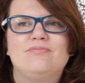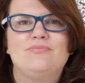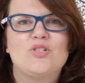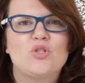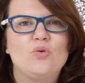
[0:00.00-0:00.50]

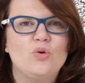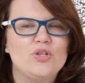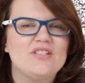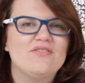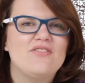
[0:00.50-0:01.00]

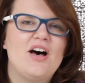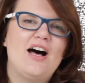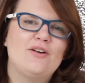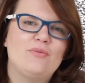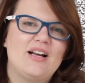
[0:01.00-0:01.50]
schools of
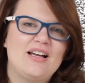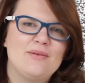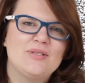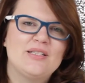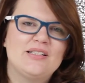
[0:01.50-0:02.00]
thought when it
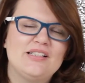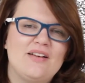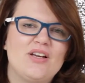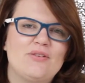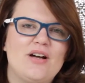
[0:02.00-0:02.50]
comes to
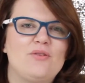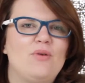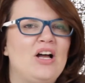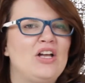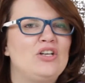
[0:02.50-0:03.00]
loving red
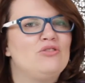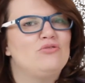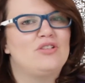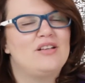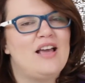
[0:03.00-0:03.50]
wine. You
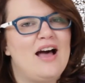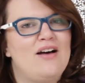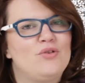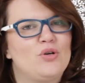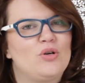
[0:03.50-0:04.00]
usually
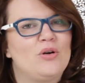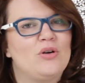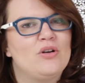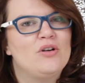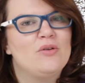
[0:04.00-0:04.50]
have
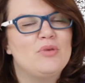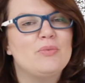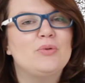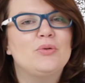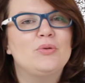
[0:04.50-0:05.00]
your
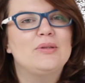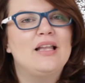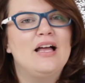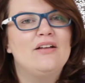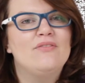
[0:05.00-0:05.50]
people who
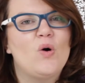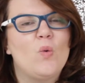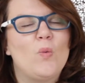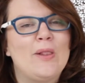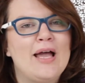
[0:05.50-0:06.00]

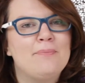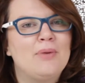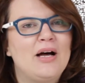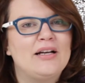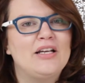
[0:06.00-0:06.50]
love
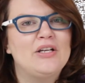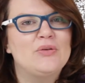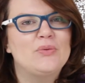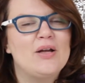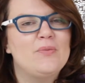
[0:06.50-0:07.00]
light-bodied
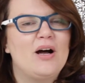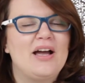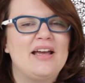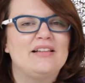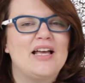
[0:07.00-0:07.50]
red
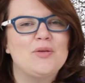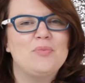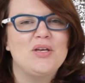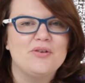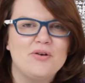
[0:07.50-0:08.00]
wine like
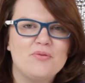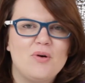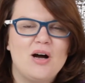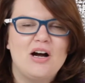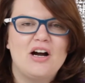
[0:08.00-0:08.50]
Pinot
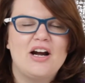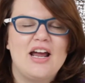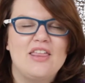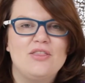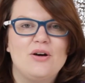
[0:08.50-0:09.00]
Noir
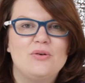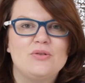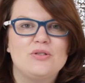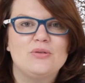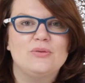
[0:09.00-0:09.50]
and those who